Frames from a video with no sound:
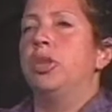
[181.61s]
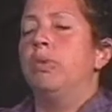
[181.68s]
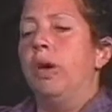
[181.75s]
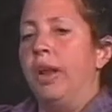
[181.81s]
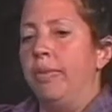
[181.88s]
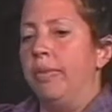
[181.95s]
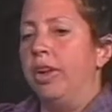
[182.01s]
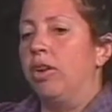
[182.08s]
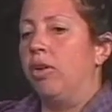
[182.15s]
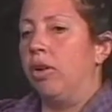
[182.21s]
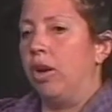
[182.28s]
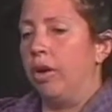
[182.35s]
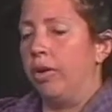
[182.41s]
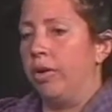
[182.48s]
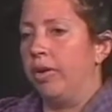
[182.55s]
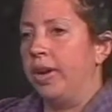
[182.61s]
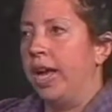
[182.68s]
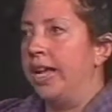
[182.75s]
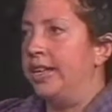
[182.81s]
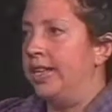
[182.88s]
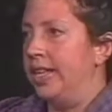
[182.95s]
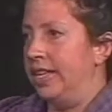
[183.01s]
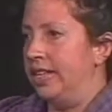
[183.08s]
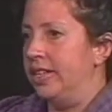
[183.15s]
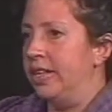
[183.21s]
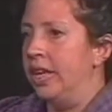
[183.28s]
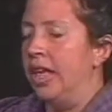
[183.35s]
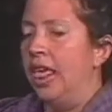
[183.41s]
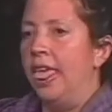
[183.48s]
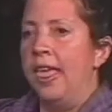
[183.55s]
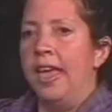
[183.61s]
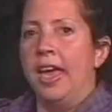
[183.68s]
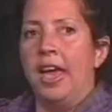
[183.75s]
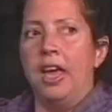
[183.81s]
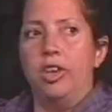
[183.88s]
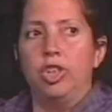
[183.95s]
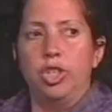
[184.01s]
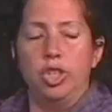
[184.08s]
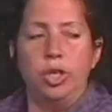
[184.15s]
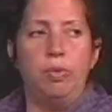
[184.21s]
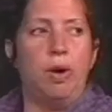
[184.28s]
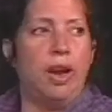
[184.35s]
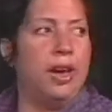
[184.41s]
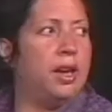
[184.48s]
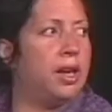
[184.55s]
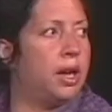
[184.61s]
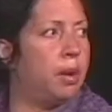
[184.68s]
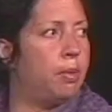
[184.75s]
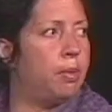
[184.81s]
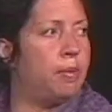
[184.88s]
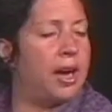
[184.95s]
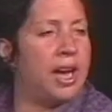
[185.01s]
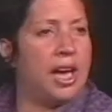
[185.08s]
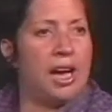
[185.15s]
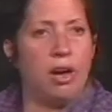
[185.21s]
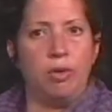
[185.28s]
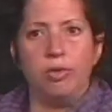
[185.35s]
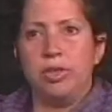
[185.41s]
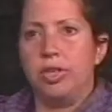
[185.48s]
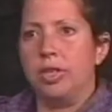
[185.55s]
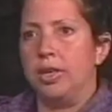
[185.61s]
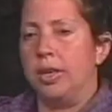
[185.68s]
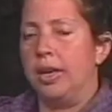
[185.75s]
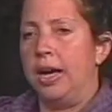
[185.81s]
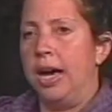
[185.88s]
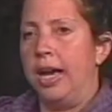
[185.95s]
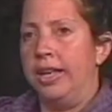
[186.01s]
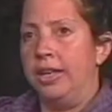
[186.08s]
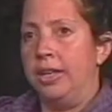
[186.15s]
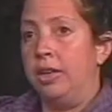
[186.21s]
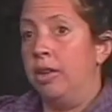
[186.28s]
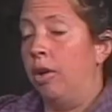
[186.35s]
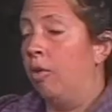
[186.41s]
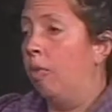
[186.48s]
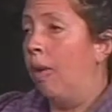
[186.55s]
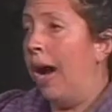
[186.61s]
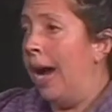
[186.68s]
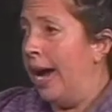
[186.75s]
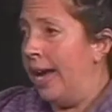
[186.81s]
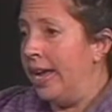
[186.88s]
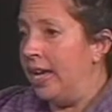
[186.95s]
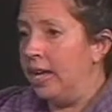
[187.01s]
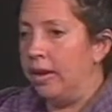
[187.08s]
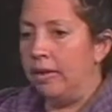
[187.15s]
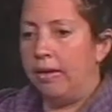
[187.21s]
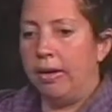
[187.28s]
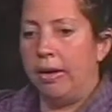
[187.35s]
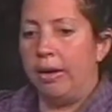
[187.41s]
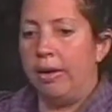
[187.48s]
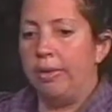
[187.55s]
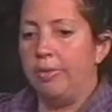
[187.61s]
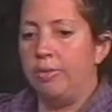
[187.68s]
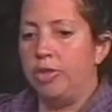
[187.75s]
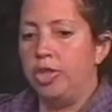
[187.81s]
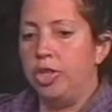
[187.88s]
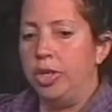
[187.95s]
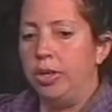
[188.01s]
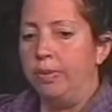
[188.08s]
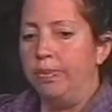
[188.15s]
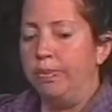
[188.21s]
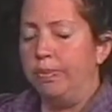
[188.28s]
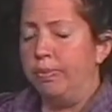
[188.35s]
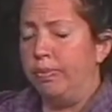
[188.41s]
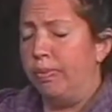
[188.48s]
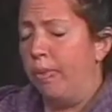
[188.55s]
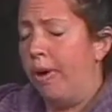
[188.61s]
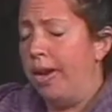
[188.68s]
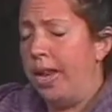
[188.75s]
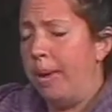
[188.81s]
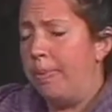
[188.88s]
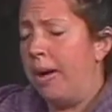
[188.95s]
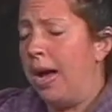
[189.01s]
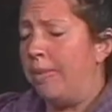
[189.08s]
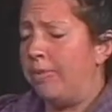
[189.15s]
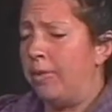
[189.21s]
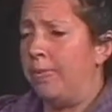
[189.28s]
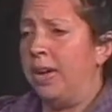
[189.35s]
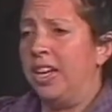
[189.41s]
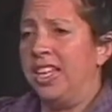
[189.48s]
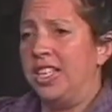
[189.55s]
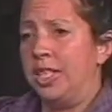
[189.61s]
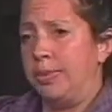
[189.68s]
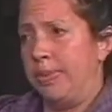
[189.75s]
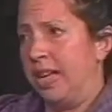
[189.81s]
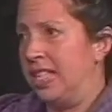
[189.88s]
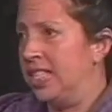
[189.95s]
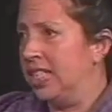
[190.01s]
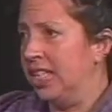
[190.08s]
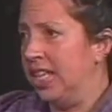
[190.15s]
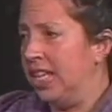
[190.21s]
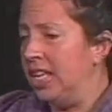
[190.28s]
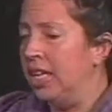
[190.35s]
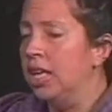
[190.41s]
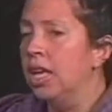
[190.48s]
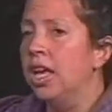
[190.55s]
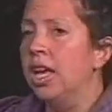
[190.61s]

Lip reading: wanted me to call her, and I did. She wanted to come to my house. I didn't know why. She one day popped up unexpectedly,